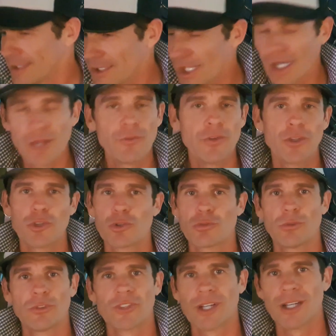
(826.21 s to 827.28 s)
none of your
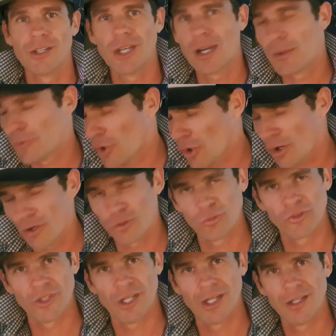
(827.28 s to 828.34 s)
gurus are. None of your
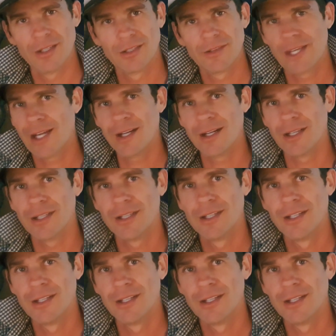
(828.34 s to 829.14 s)
idols are. They aren't.